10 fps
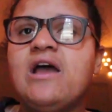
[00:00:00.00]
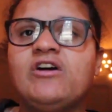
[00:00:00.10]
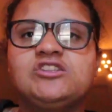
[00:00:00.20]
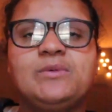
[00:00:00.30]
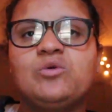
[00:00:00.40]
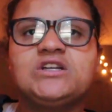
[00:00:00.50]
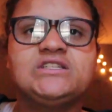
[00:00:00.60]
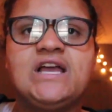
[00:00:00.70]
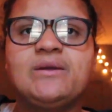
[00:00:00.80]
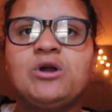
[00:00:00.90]
I've also been
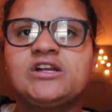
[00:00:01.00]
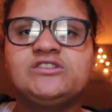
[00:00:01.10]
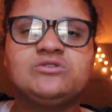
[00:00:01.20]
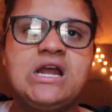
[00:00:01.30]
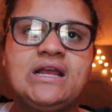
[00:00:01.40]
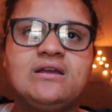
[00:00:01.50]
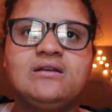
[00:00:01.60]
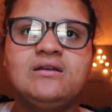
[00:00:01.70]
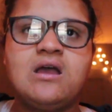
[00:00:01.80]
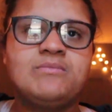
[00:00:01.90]
watching like Parks and Rec,
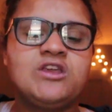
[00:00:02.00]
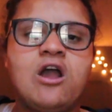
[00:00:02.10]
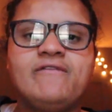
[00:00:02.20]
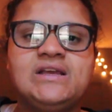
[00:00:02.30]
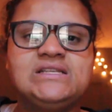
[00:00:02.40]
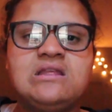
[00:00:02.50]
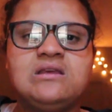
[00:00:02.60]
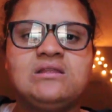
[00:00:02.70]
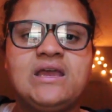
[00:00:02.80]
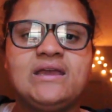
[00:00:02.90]
The Office, and
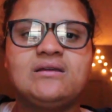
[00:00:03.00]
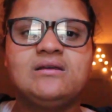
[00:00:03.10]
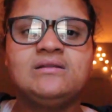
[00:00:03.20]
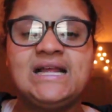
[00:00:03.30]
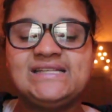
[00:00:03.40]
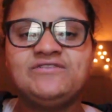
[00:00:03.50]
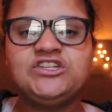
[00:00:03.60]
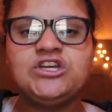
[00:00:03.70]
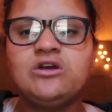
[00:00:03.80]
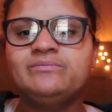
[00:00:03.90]
then like That
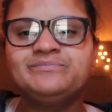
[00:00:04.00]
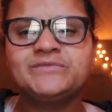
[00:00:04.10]
70s Show.